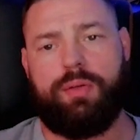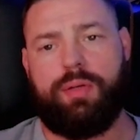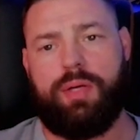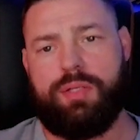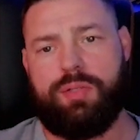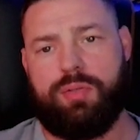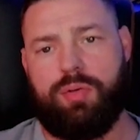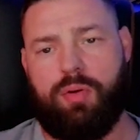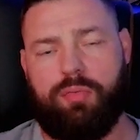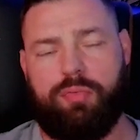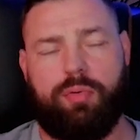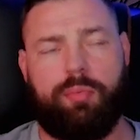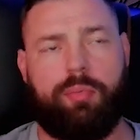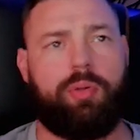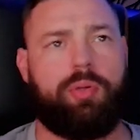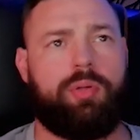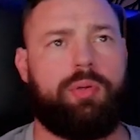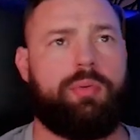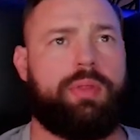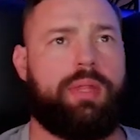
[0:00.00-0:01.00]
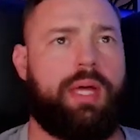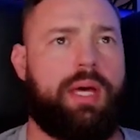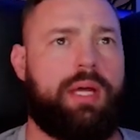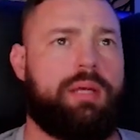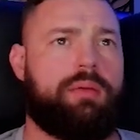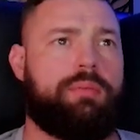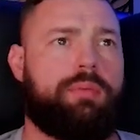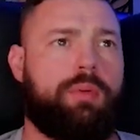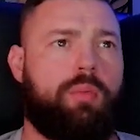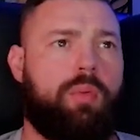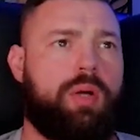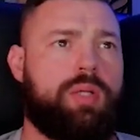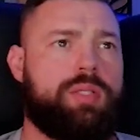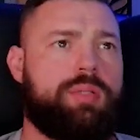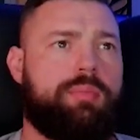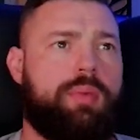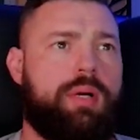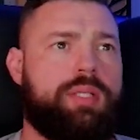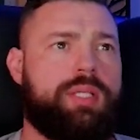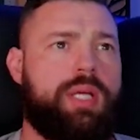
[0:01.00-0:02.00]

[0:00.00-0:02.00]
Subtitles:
You guys are all familiar with that if you're watching my